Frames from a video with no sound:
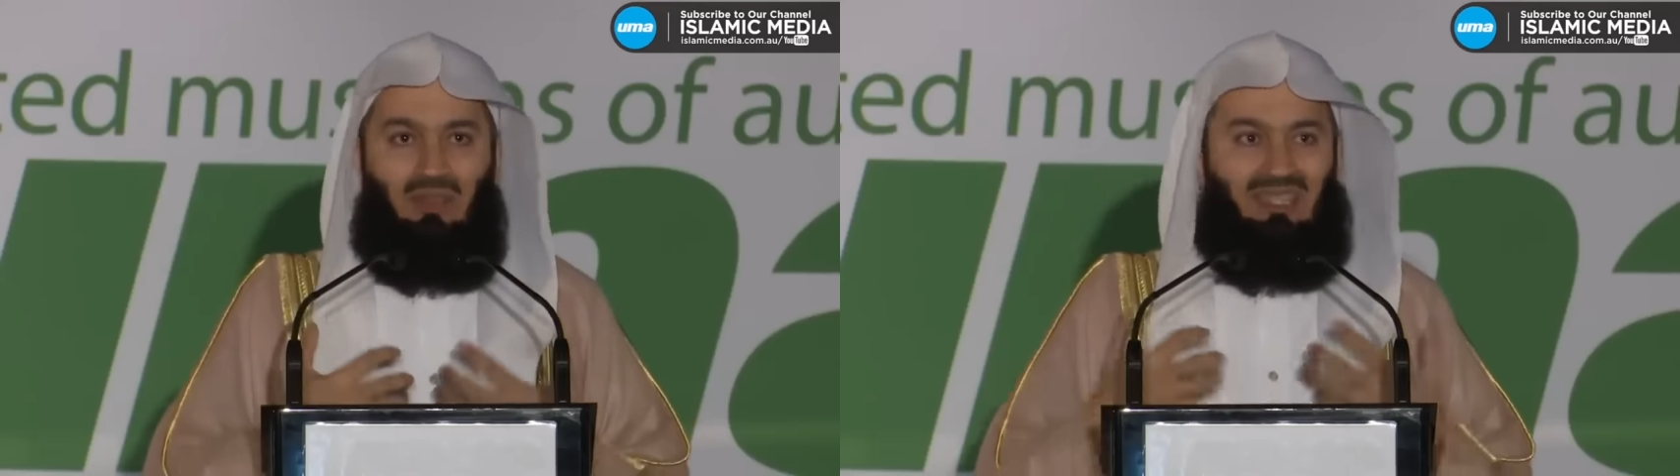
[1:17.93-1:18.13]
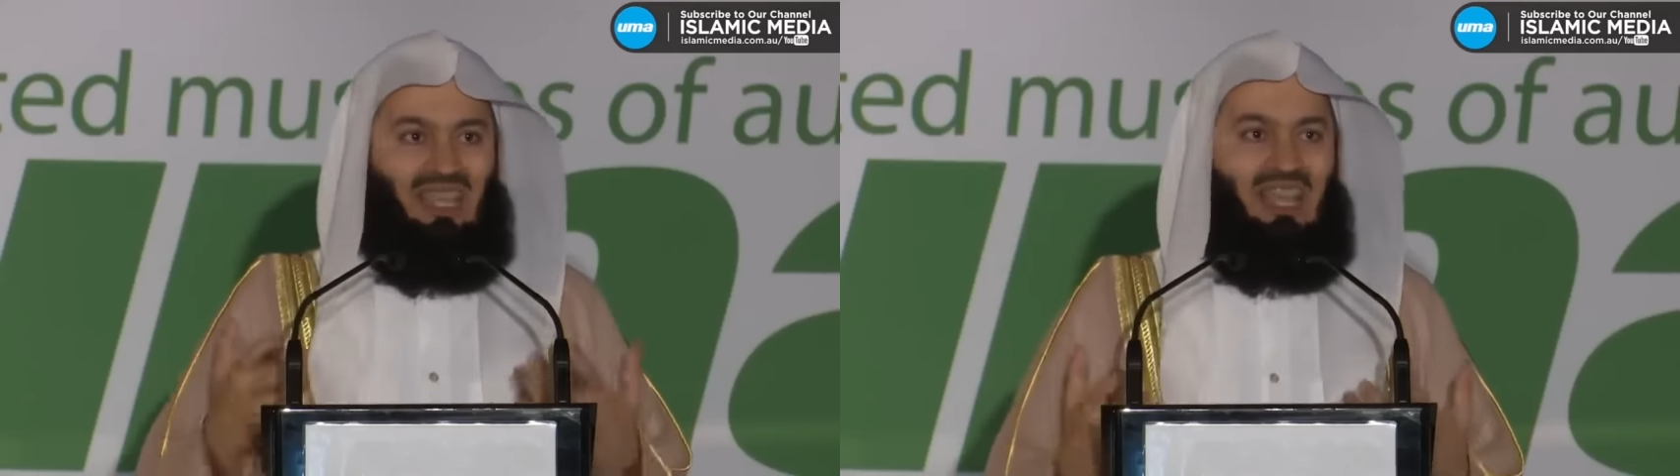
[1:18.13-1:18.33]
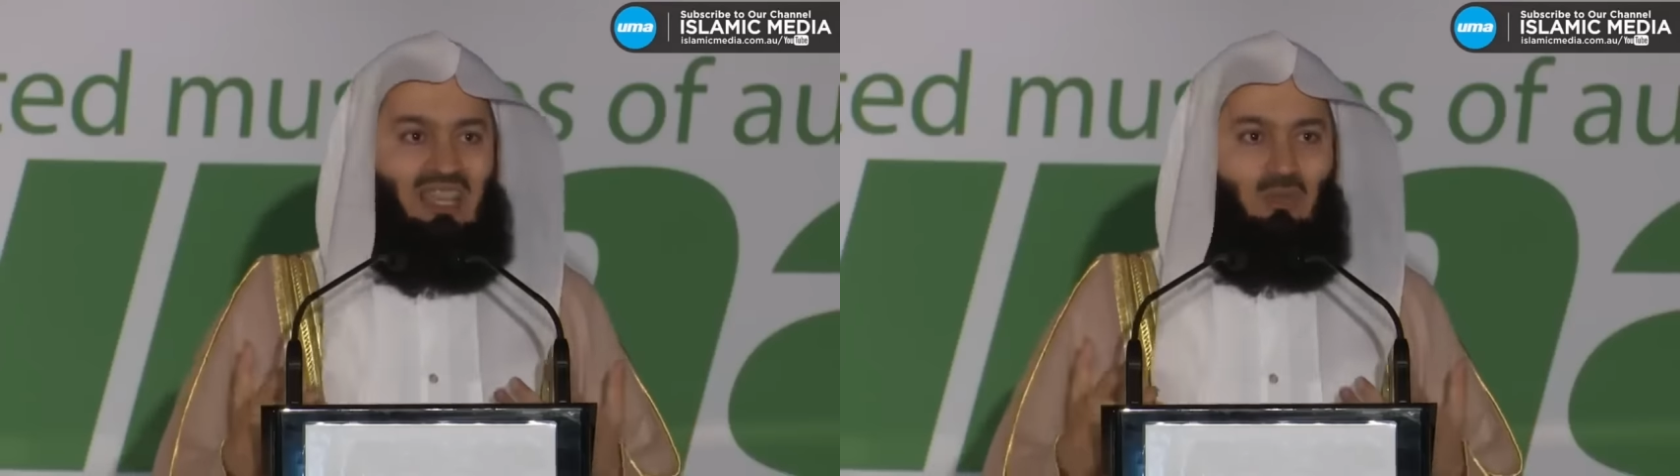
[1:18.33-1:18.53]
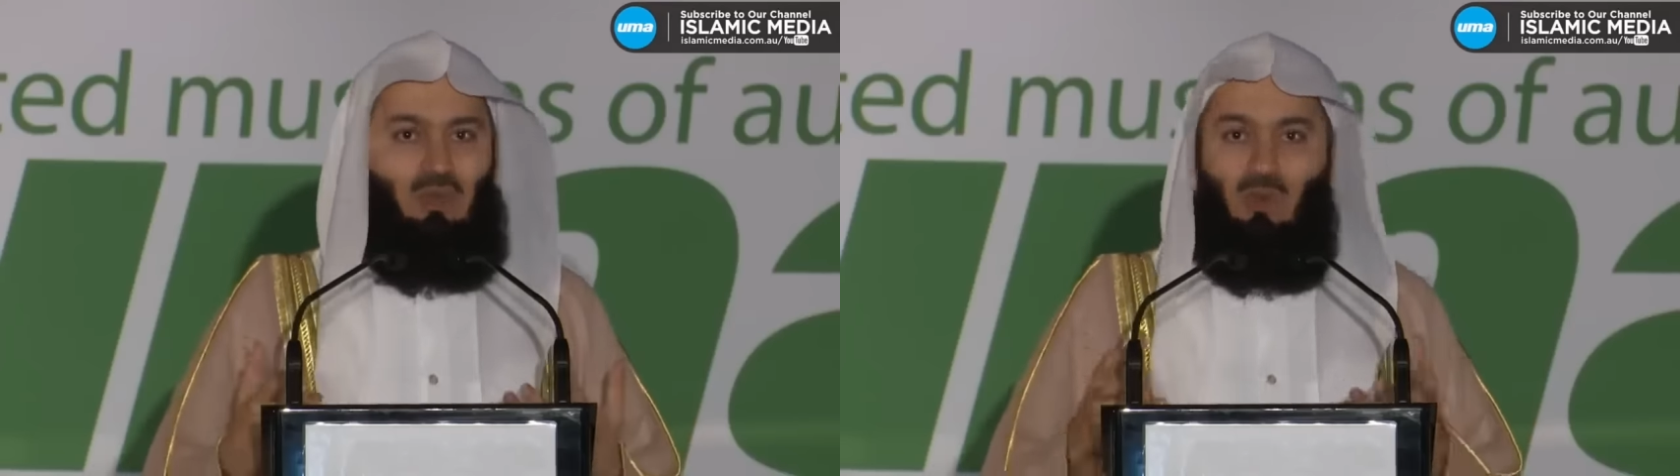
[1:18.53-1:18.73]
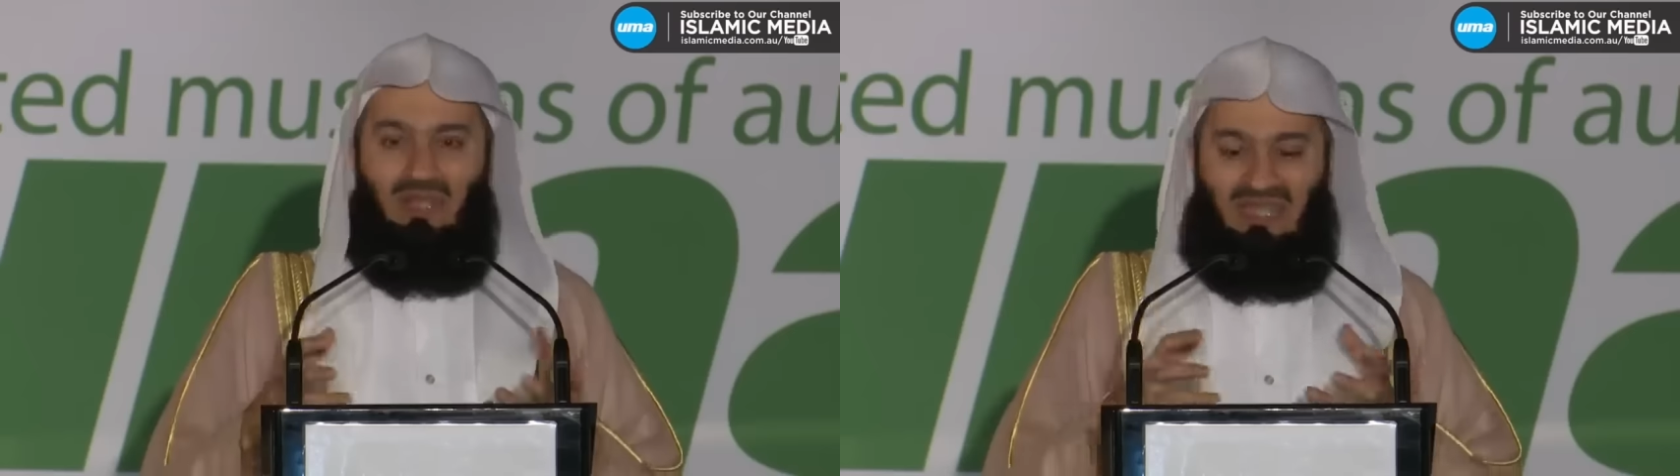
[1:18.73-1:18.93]
content
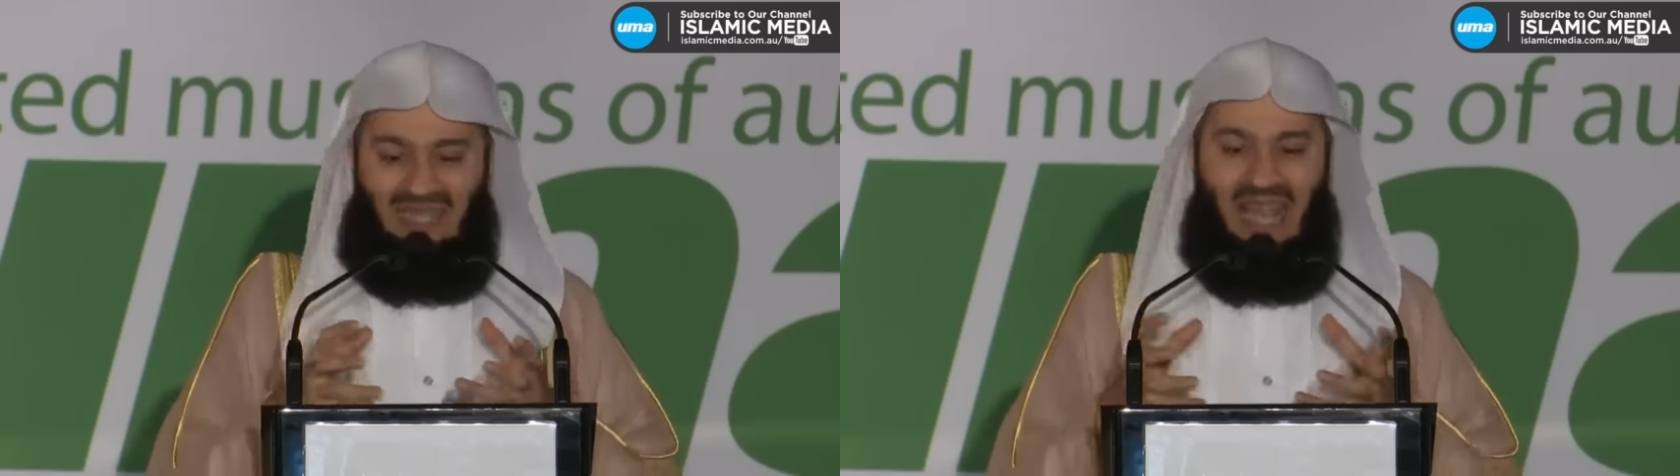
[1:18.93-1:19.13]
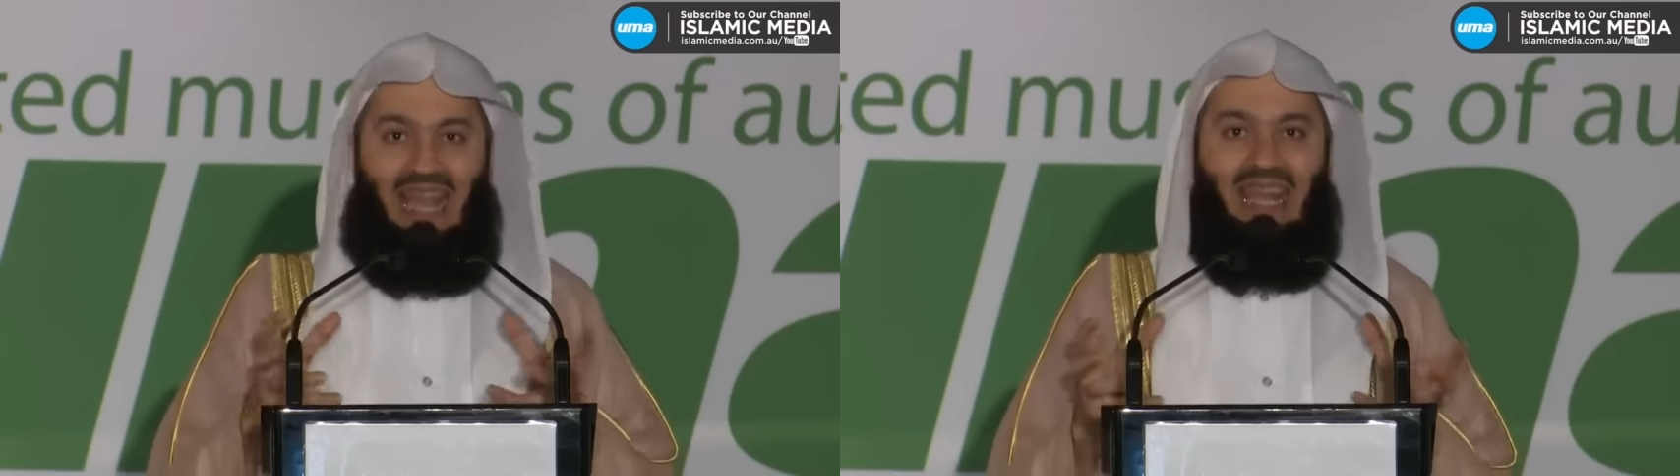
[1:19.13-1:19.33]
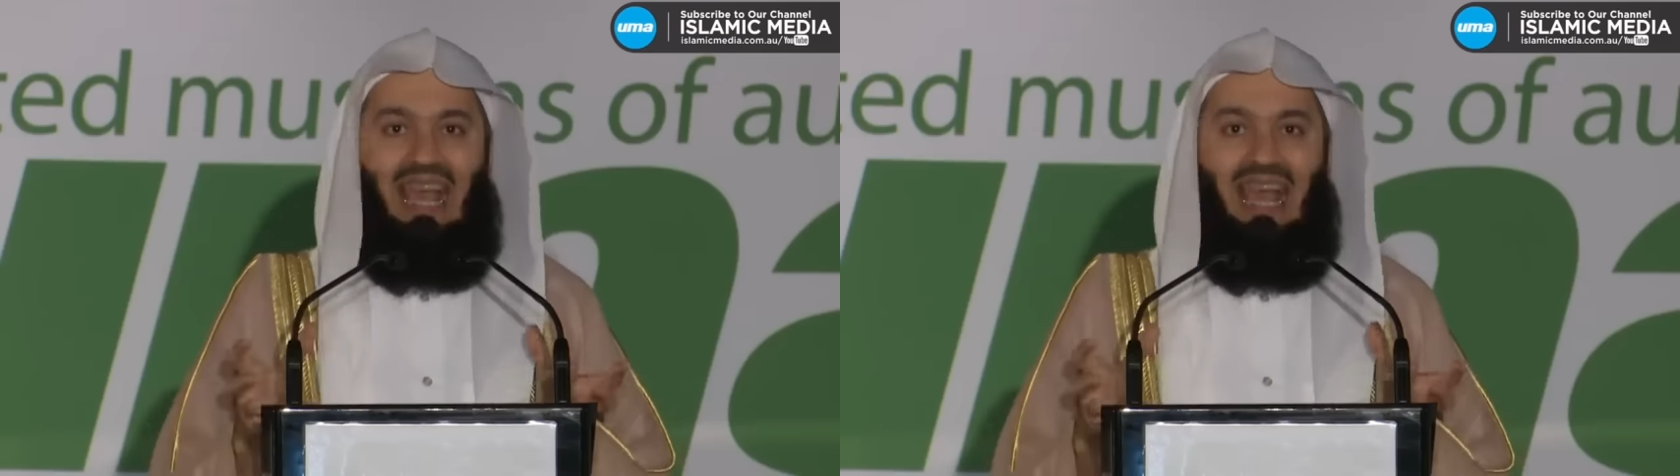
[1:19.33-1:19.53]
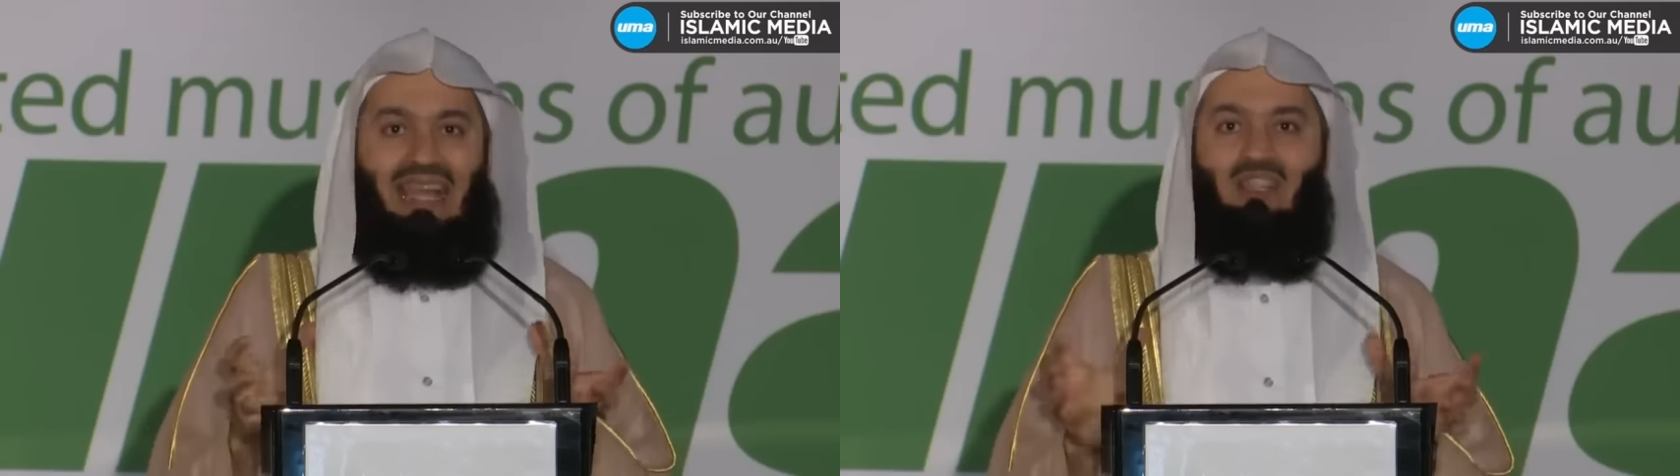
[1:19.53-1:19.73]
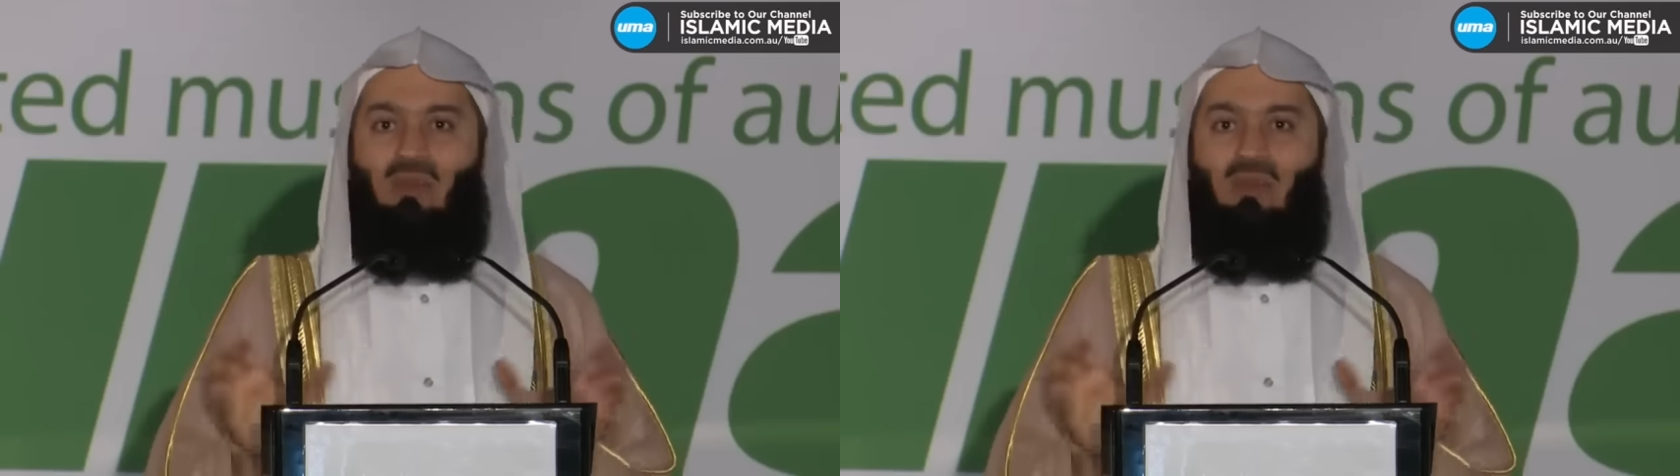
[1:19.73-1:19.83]
with what is halal